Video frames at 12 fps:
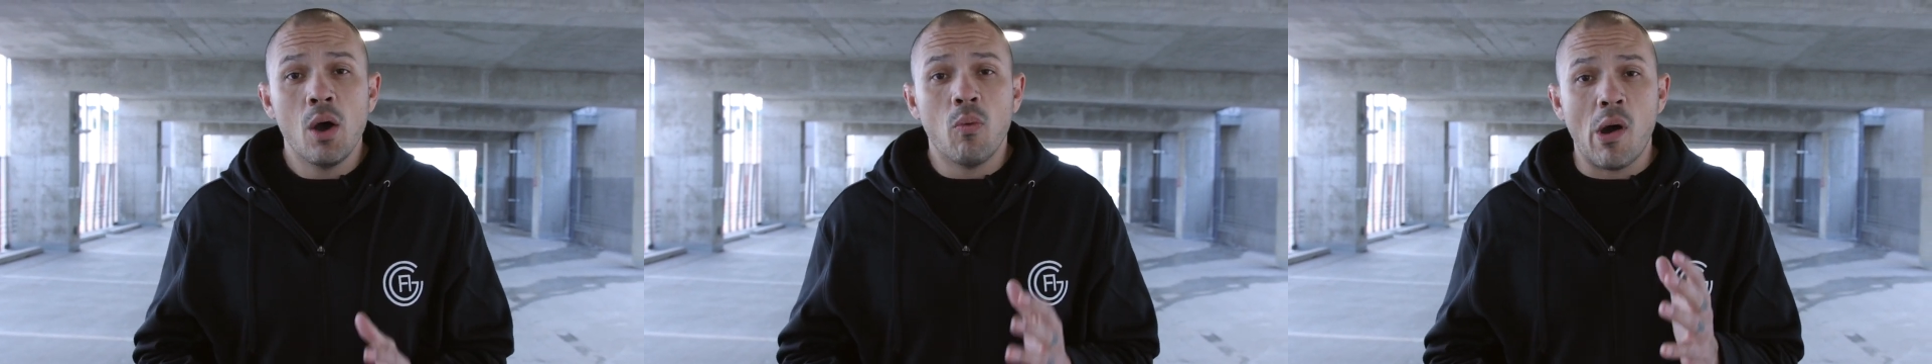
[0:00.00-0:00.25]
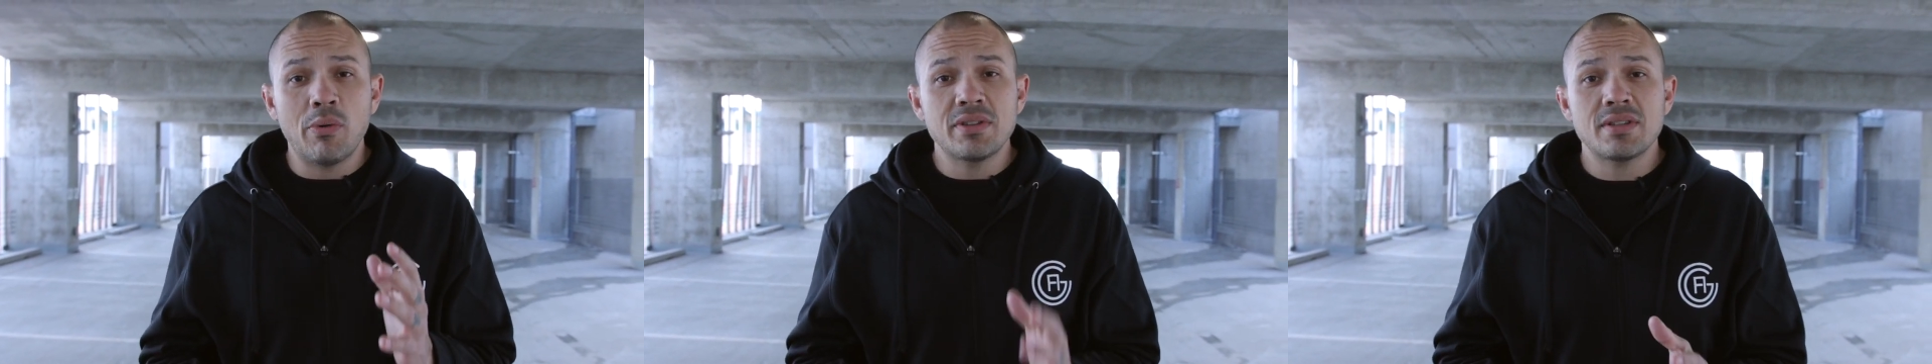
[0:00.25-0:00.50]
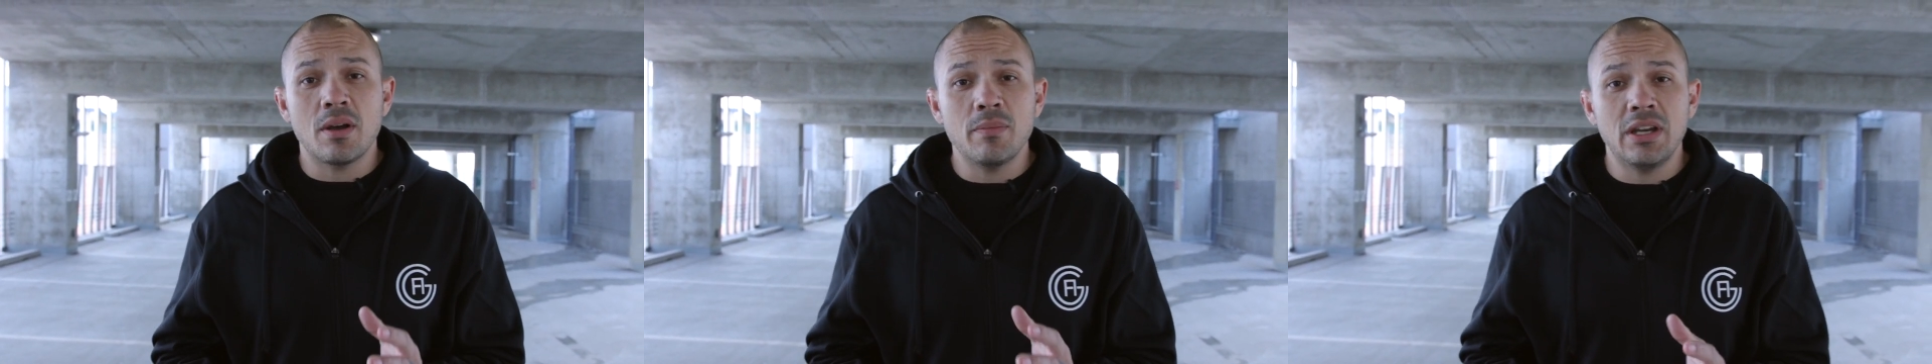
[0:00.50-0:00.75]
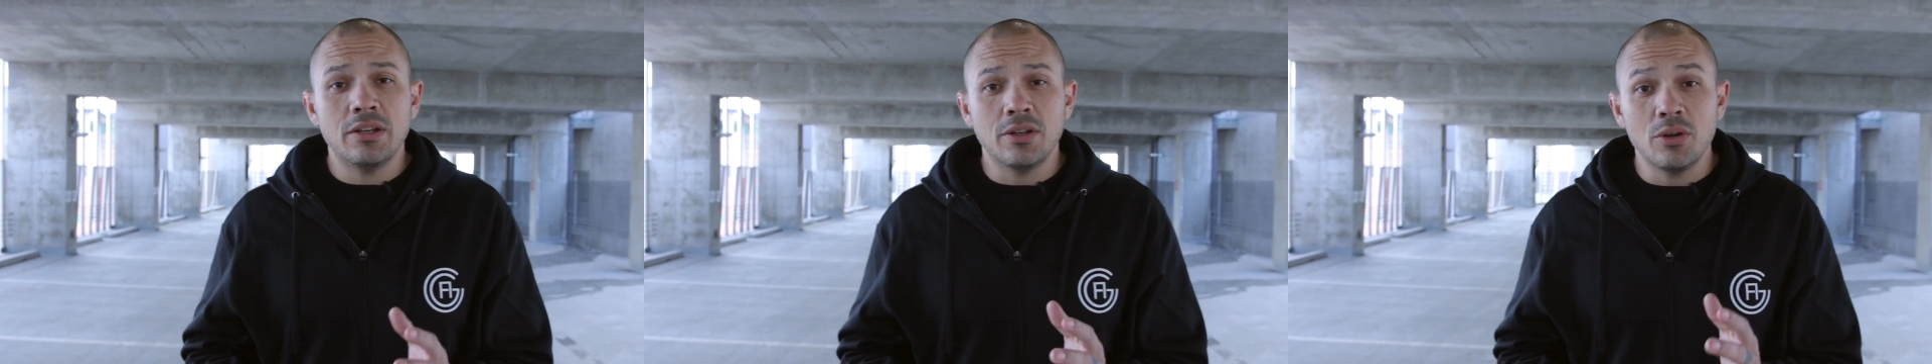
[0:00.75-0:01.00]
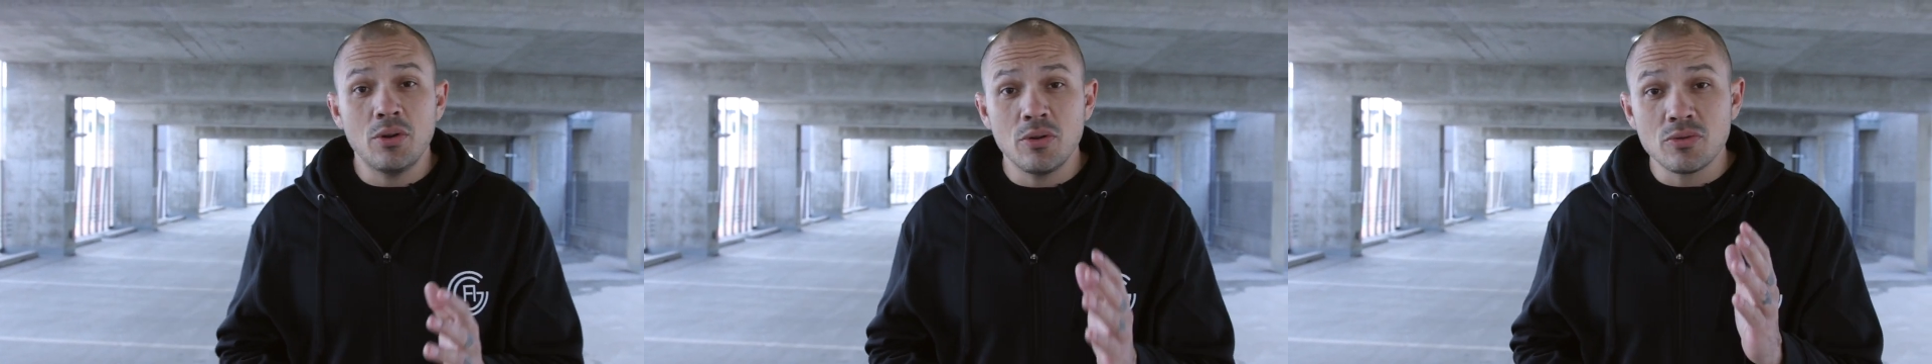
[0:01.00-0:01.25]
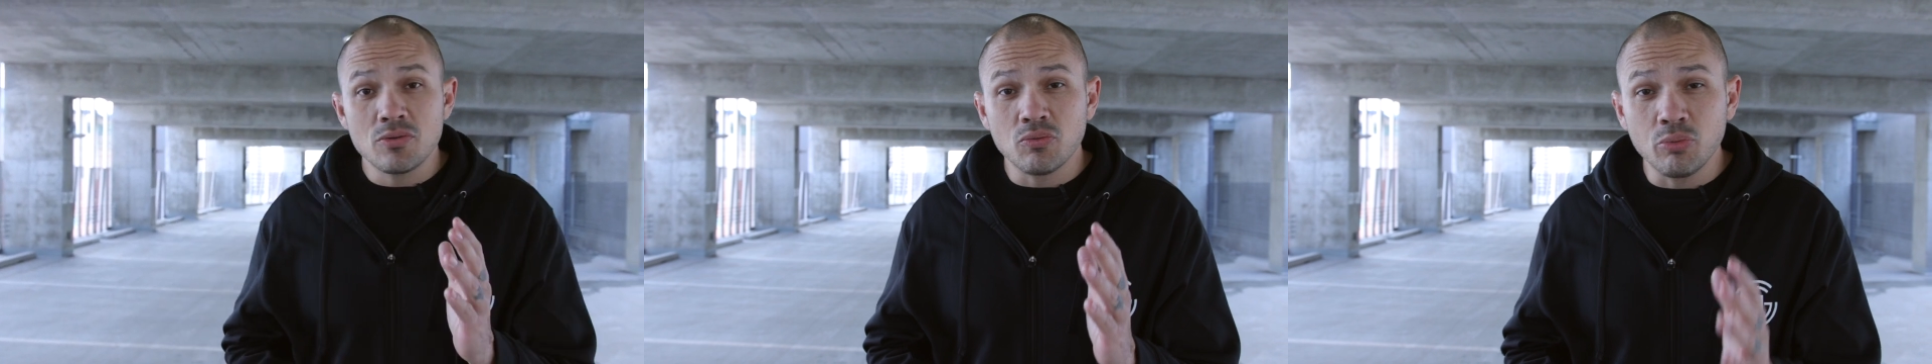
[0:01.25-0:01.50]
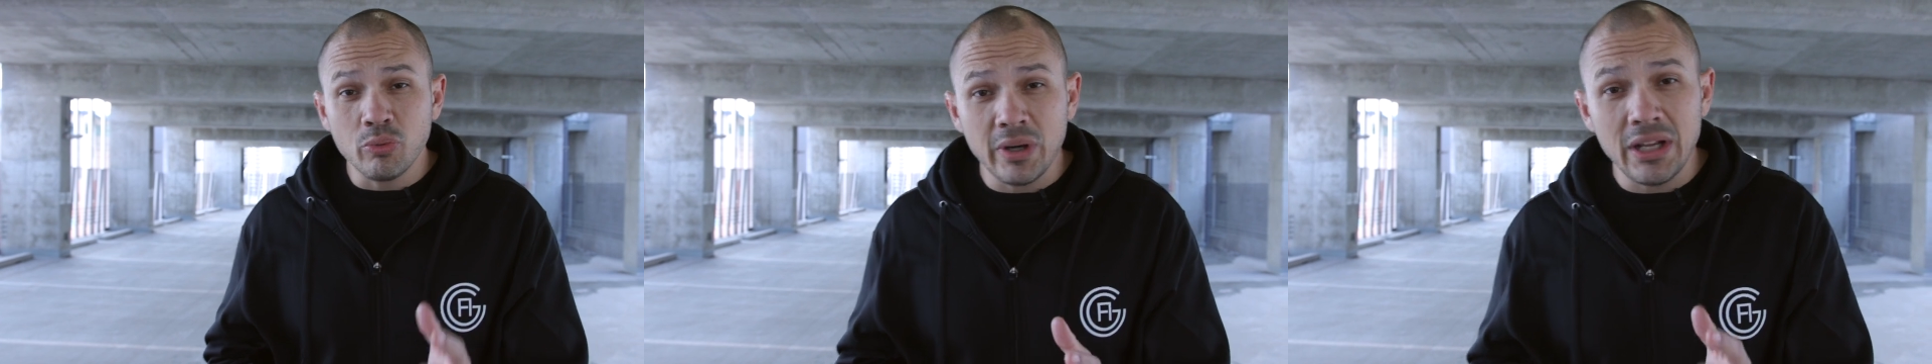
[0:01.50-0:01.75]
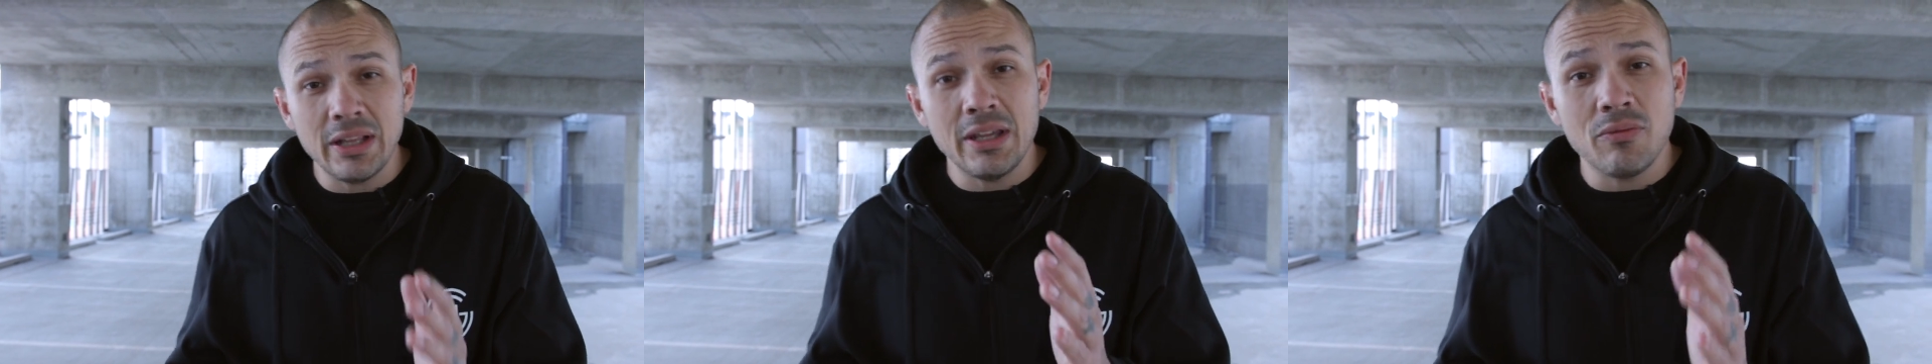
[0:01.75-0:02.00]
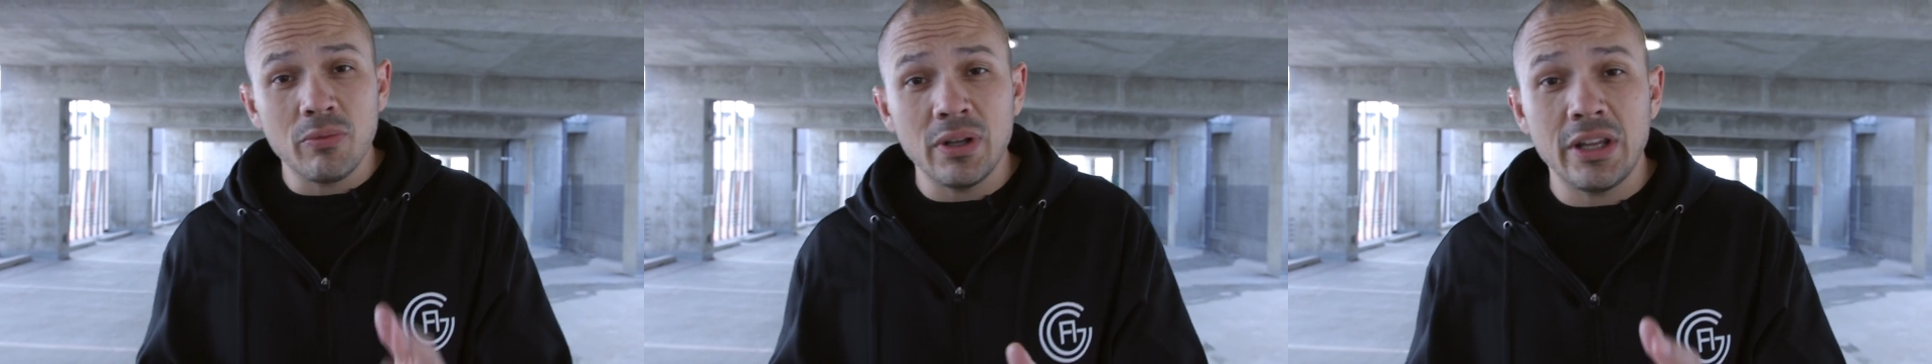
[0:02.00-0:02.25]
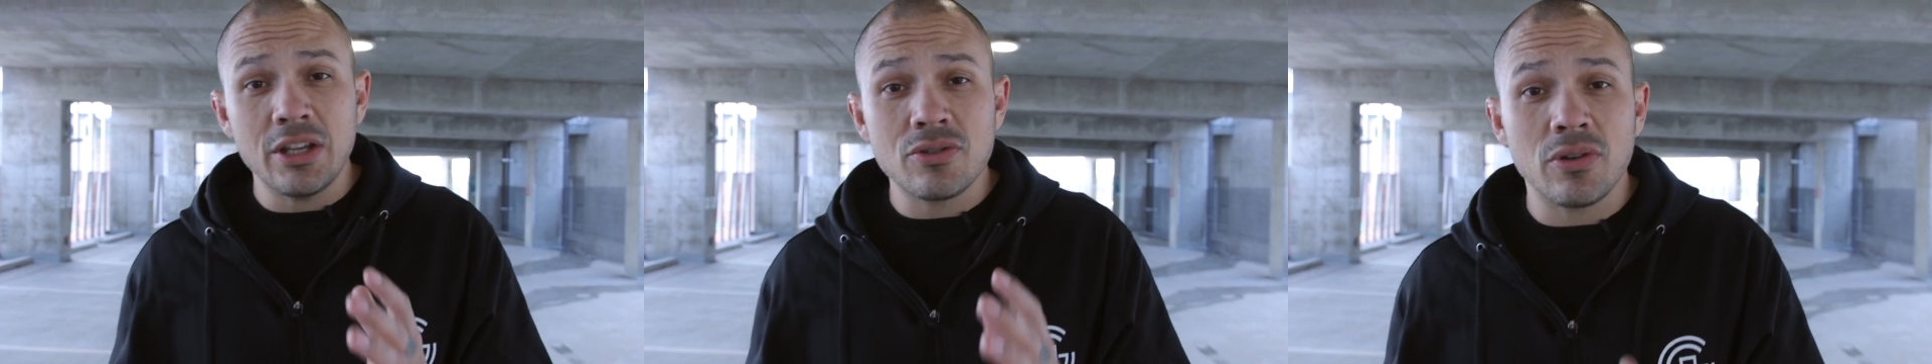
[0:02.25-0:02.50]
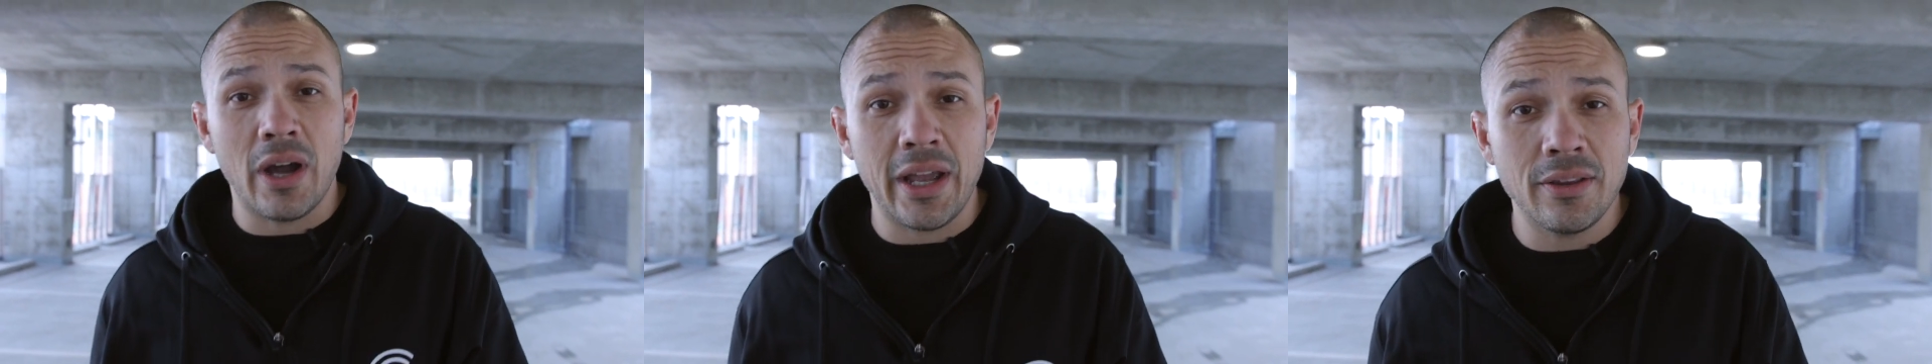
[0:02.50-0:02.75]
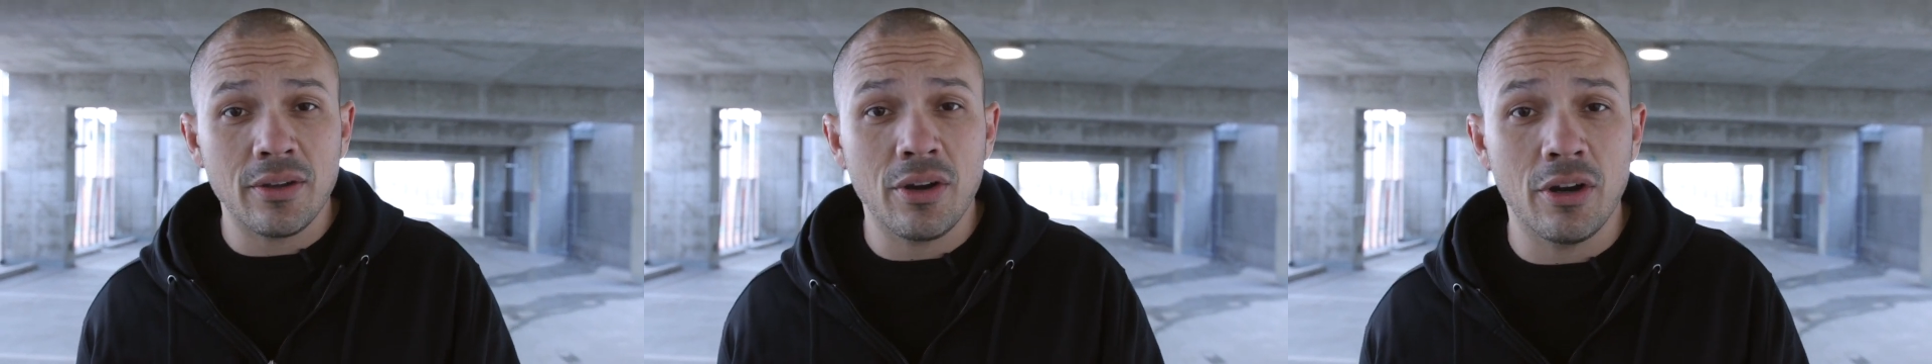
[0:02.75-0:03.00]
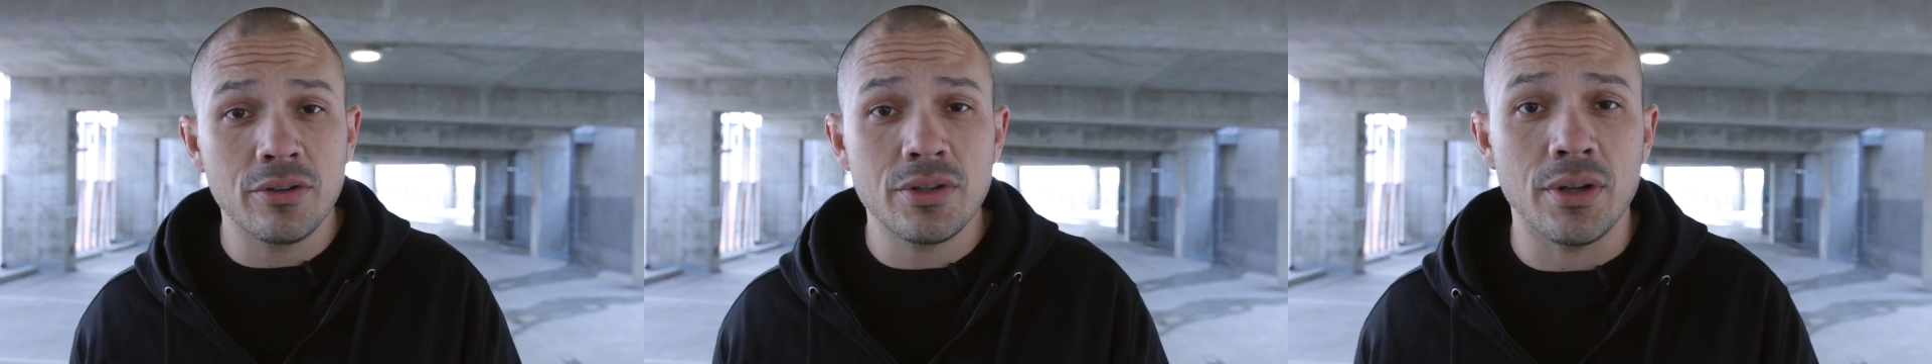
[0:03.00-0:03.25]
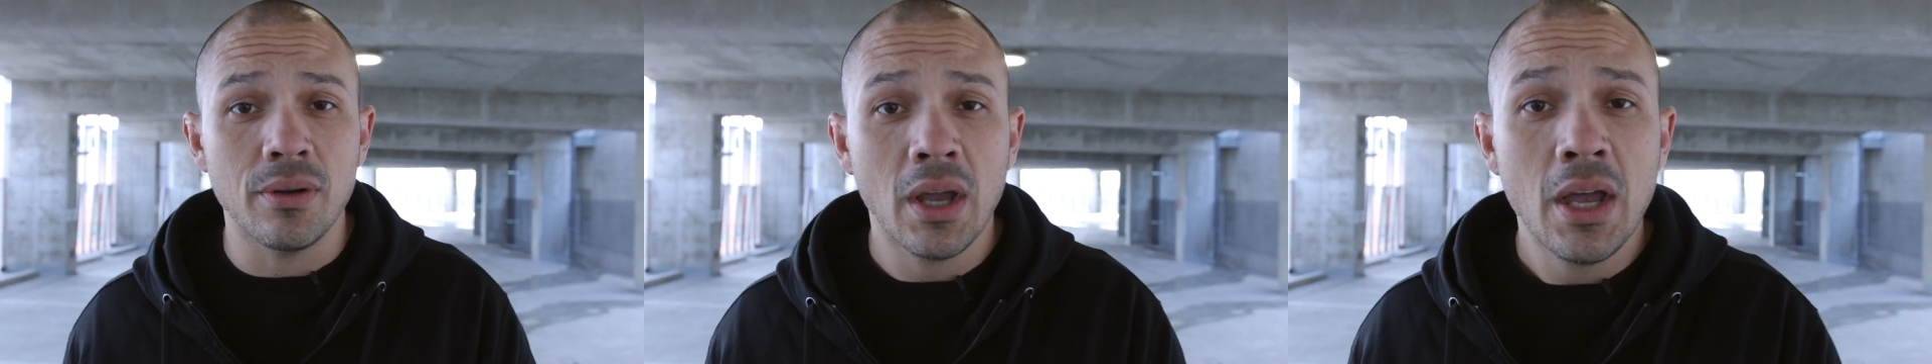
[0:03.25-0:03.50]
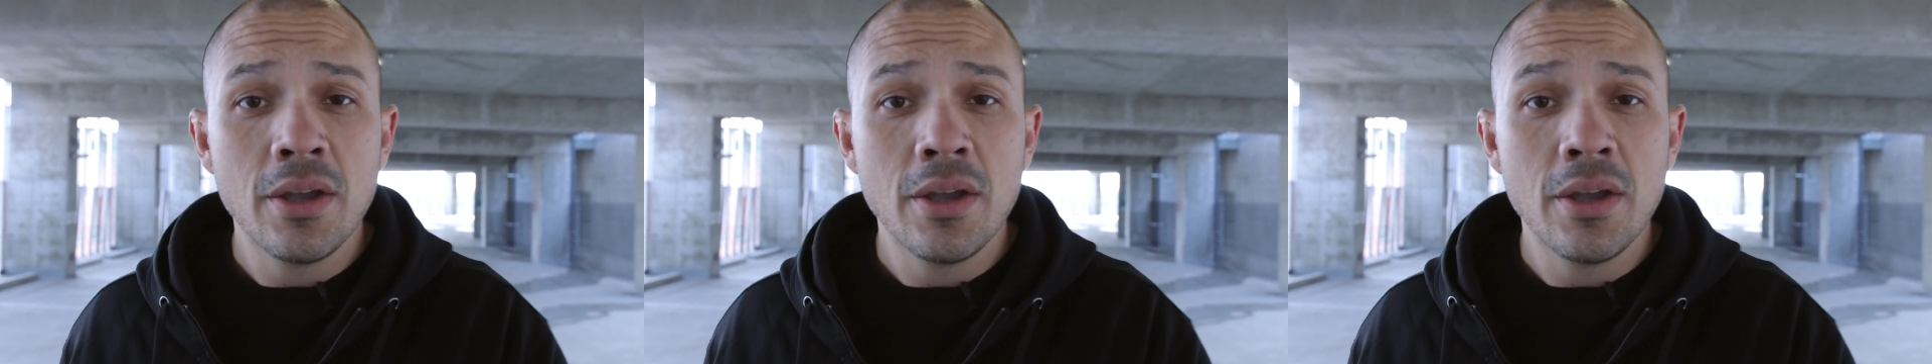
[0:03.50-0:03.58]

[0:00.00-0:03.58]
What would somebody do who's really, really trying to hurt you?